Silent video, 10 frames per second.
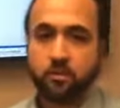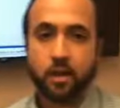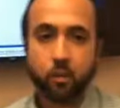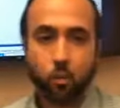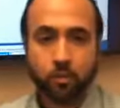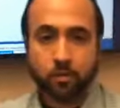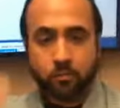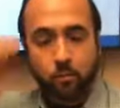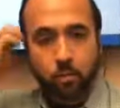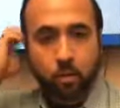is not open
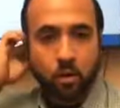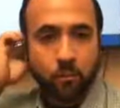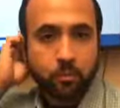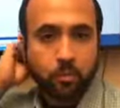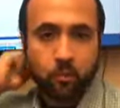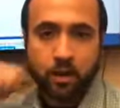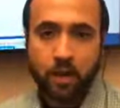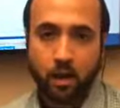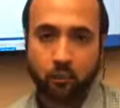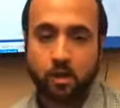for appeal right
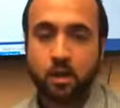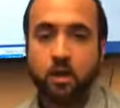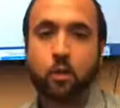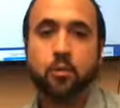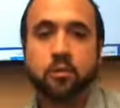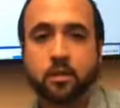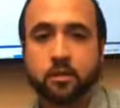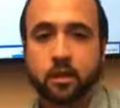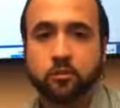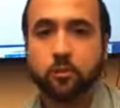now. Now, when we say a
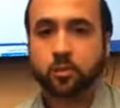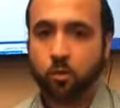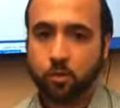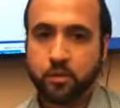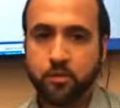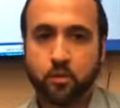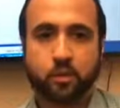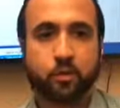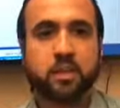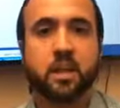township is open,
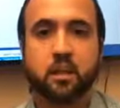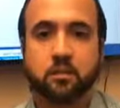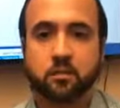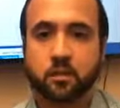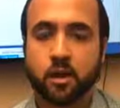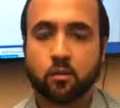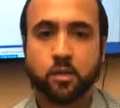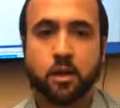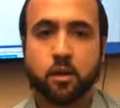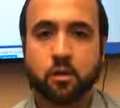30 days.
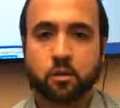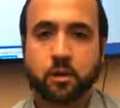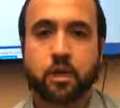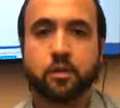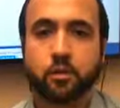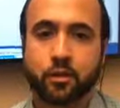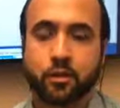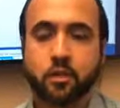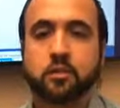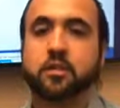Every year you get 30
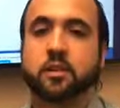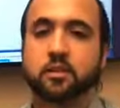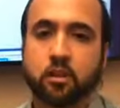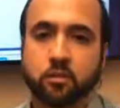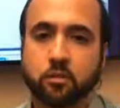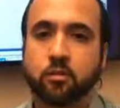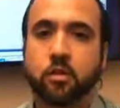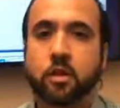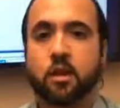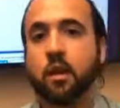days at the assessor,
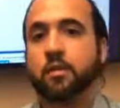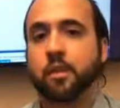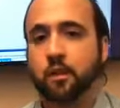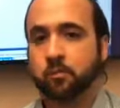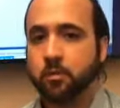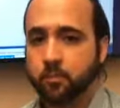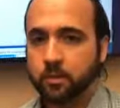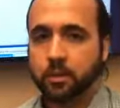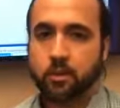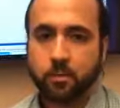and then
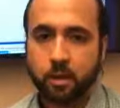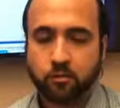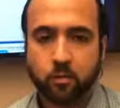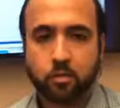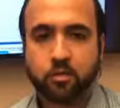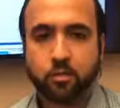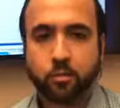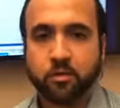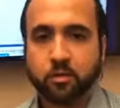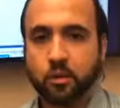typically about four to six
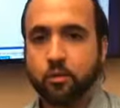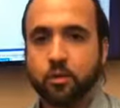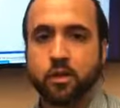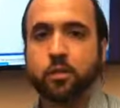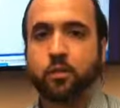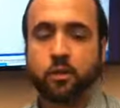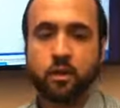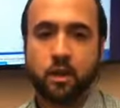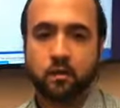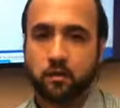months later, you get 30
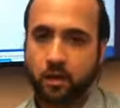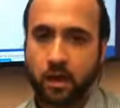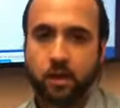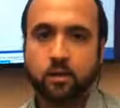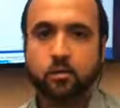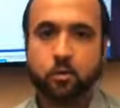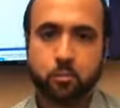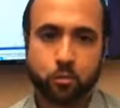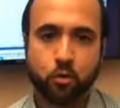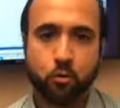days at a higher level at the
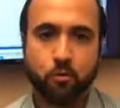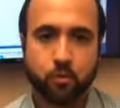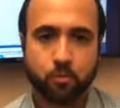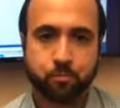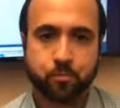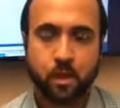Board of Review.